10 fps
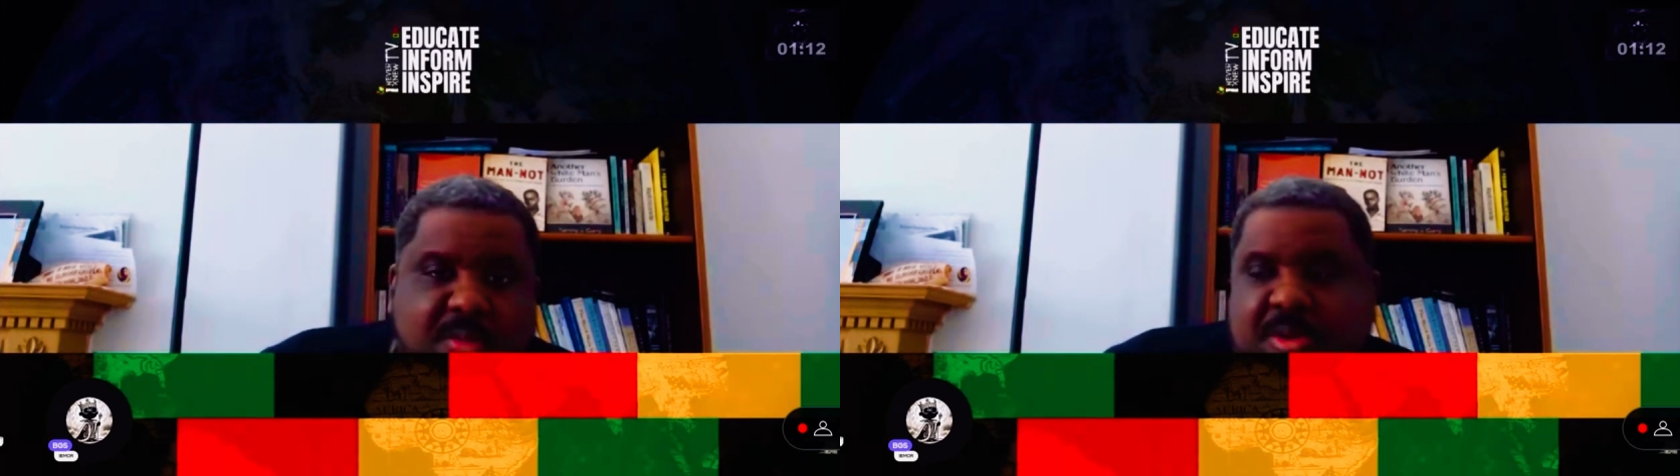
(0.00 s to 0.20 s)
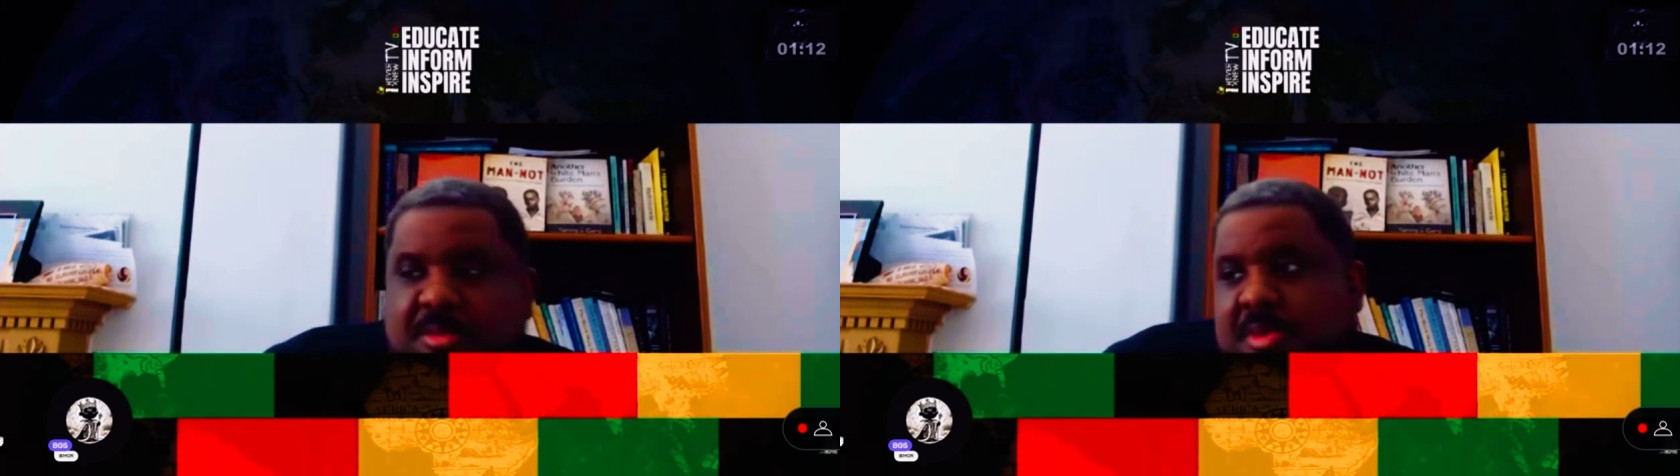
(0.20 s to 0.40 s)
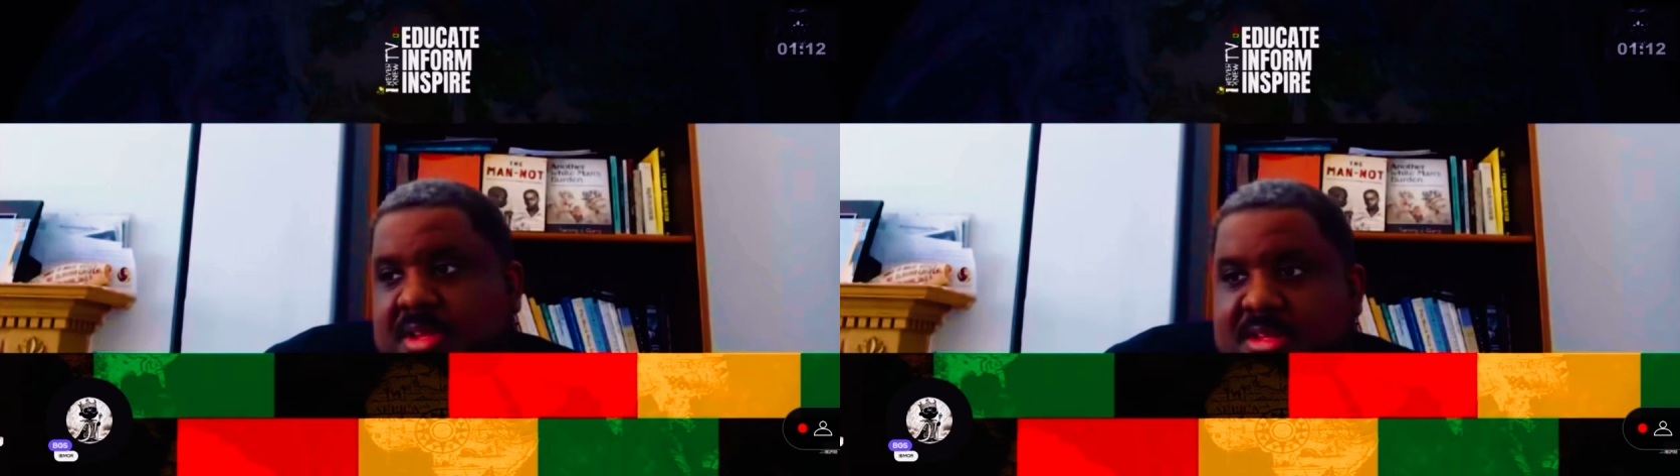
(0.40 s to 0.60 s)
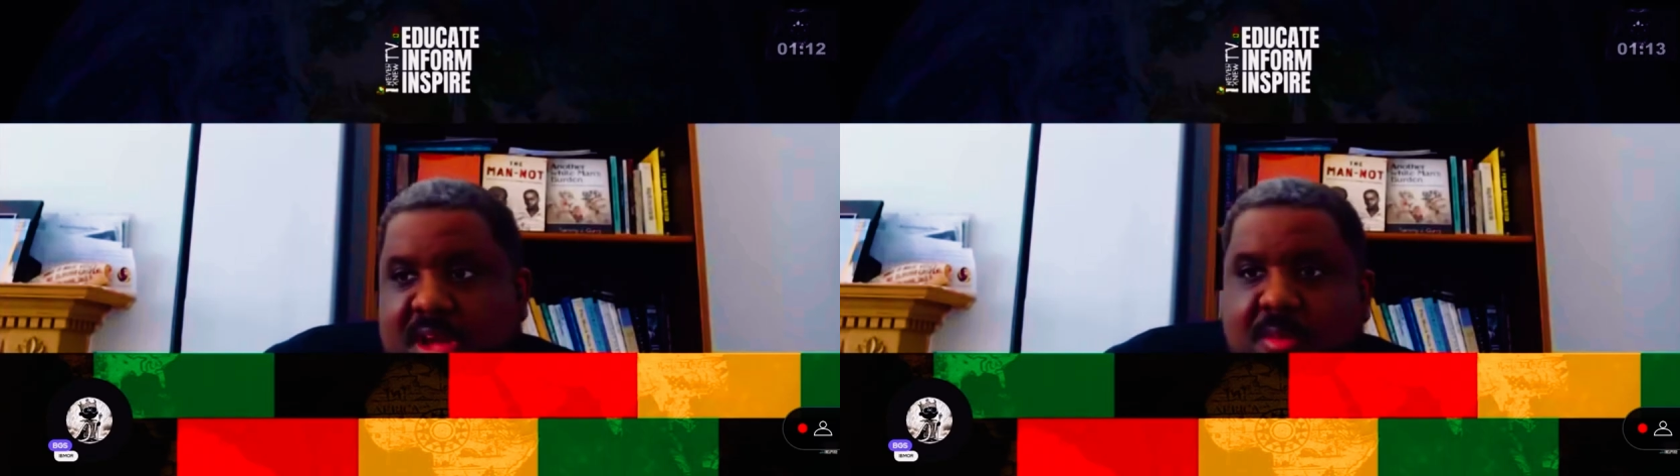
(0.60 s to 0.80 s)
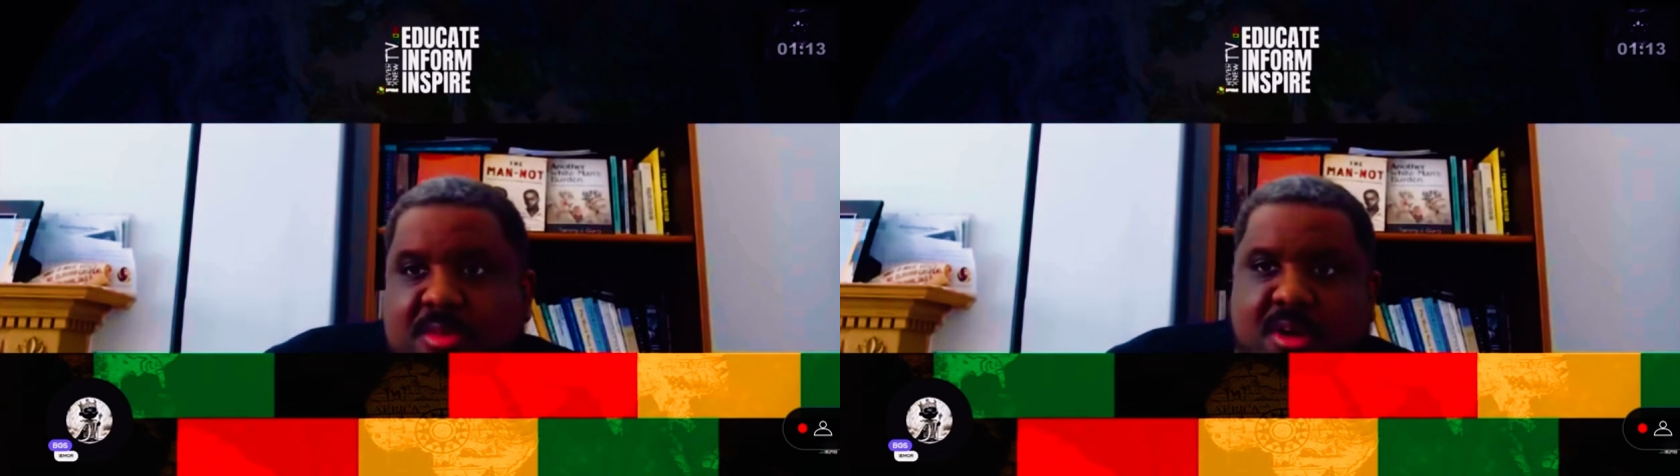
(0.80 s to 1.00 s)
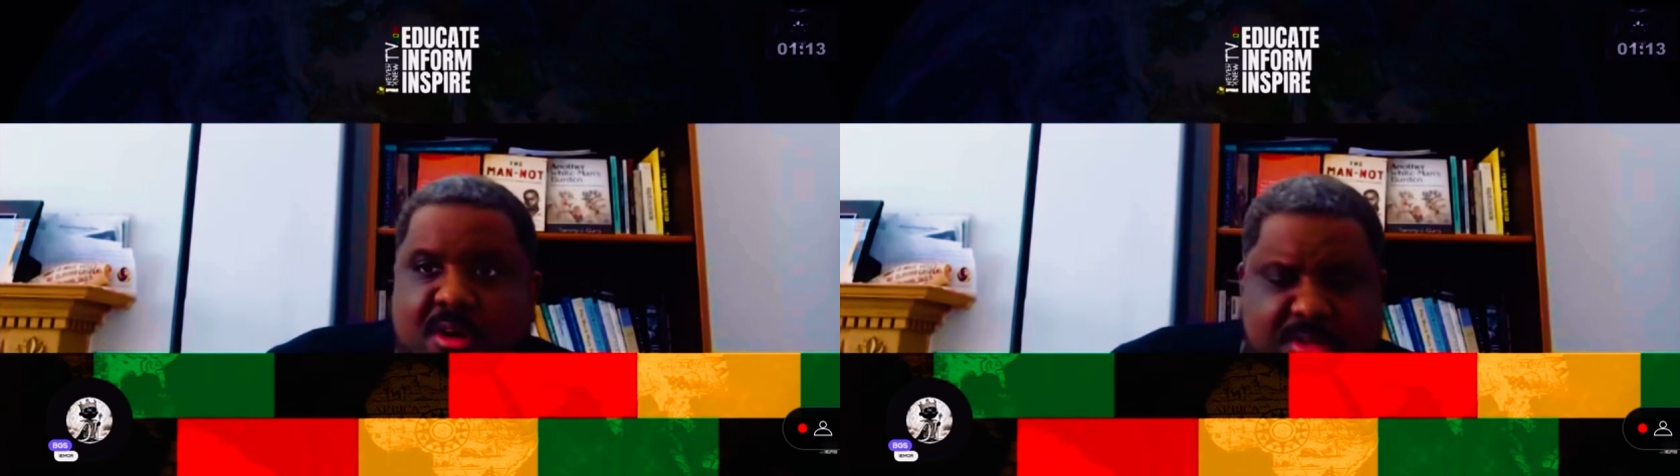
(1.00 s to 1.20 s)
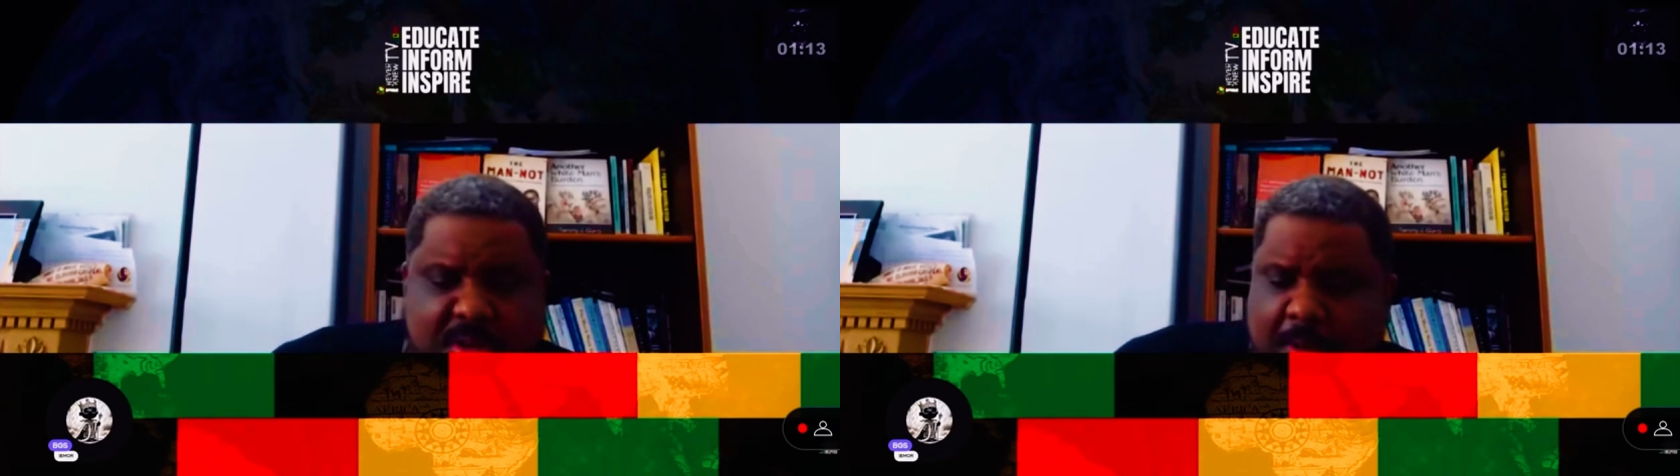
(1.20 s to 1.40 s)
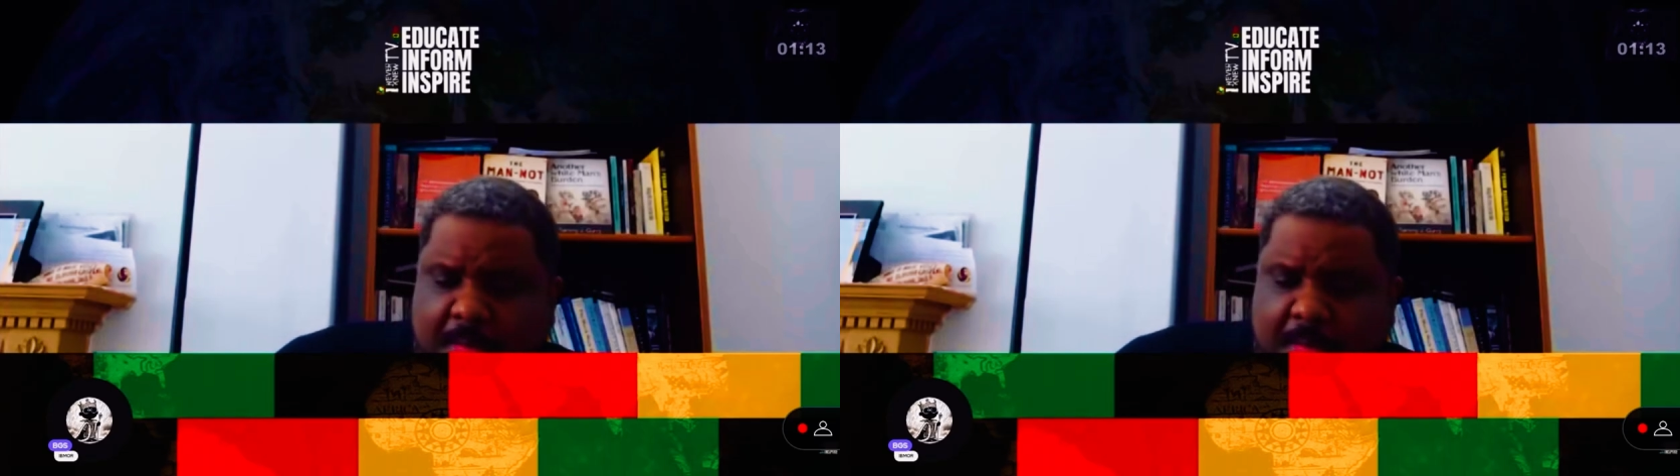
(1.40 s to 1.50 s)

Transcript: I mean, the people making these commentaries